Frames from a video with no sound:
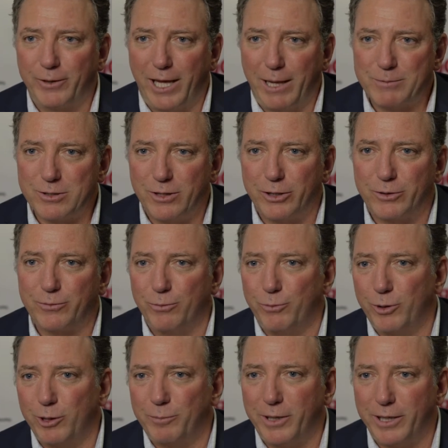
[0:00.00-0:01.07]
games launched for
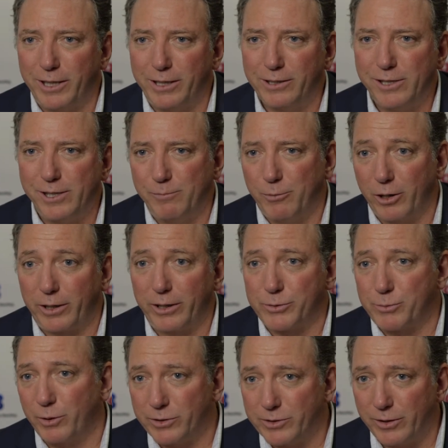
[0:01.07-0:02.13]
real money in
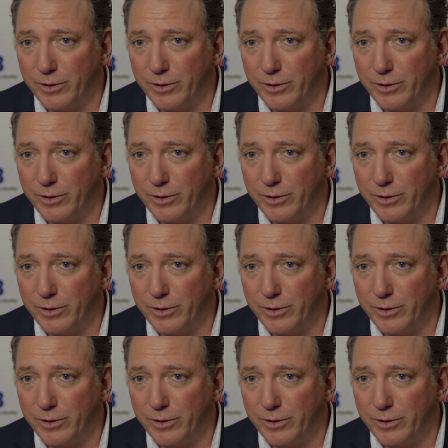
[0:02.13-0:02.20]
markets where it's